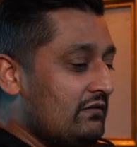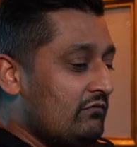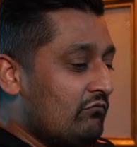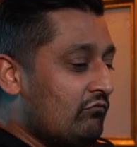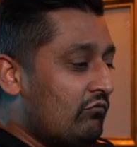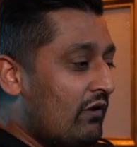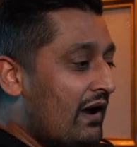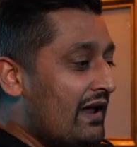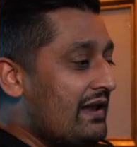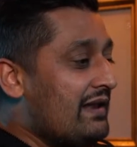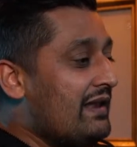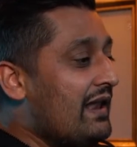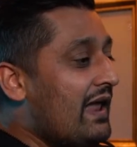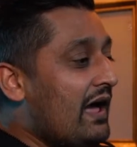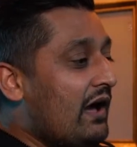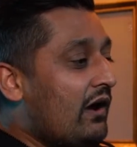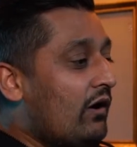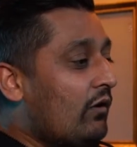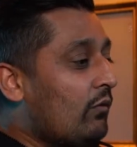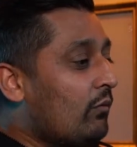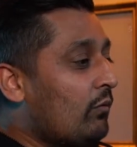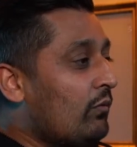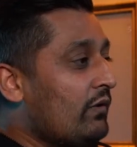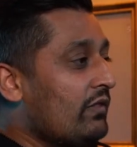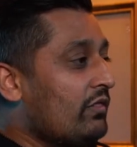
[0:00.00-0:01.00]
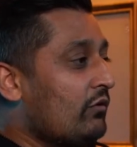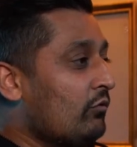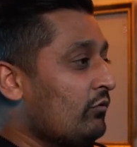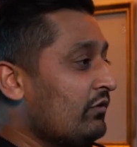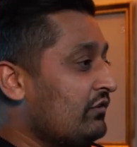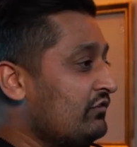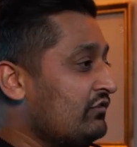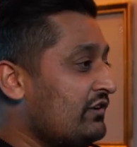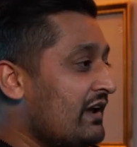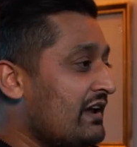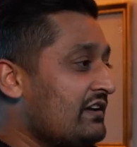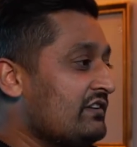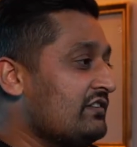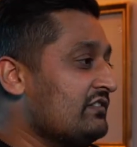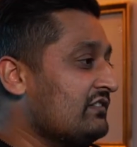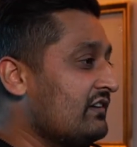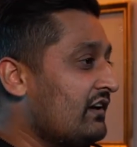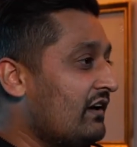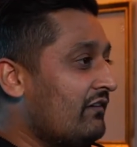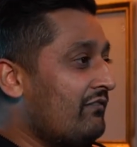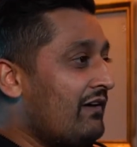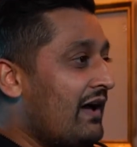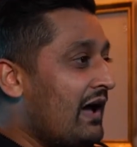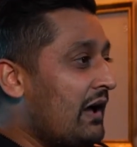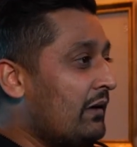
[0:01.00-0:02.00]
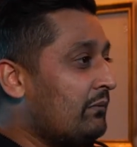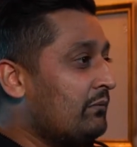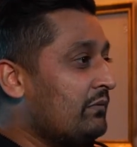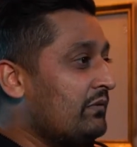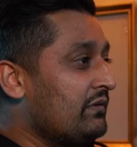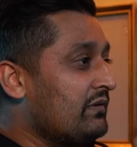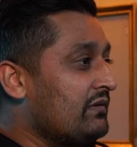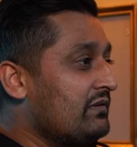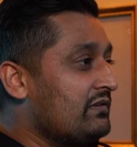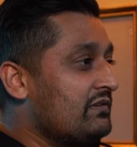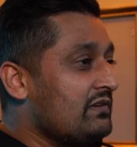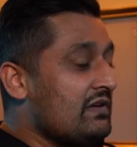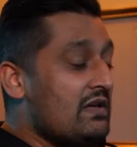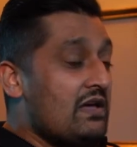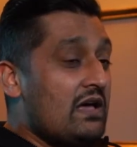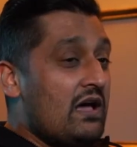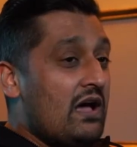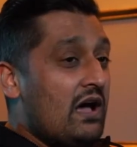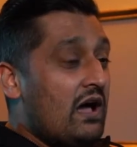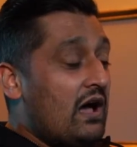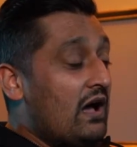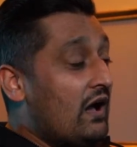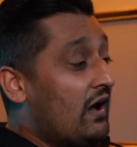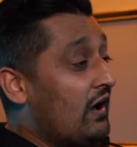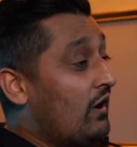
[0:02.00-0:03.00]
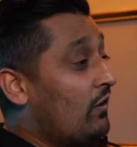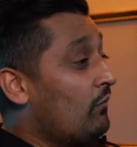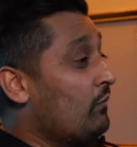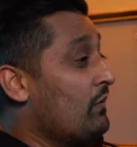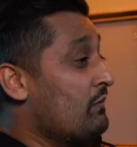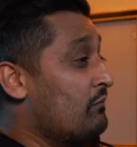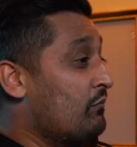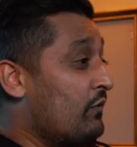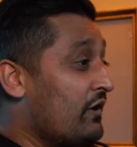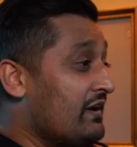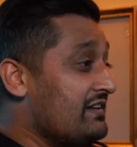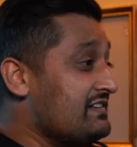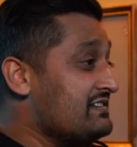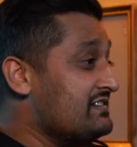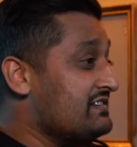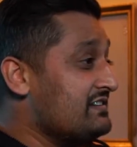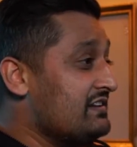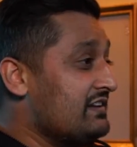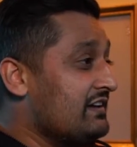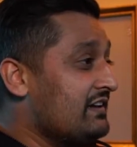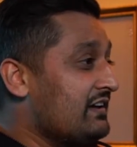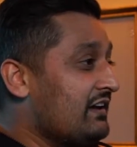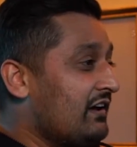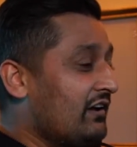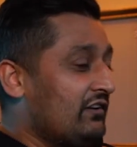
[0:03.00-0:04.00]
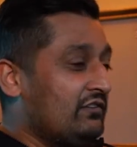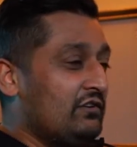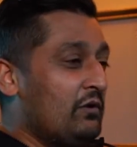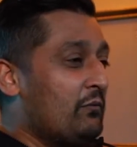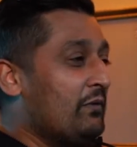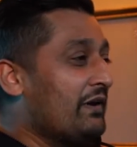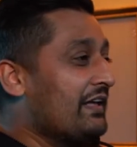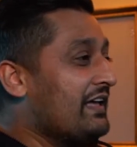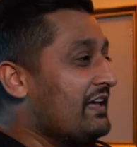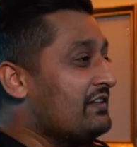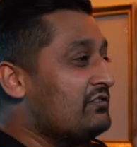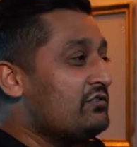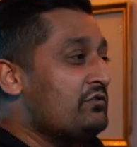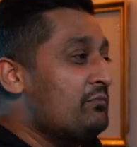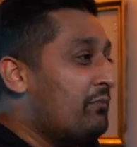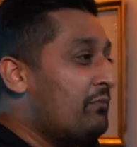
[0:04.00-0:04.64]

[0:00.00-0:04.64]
right now with all the changes that have happened with Brexit. I don't want to get too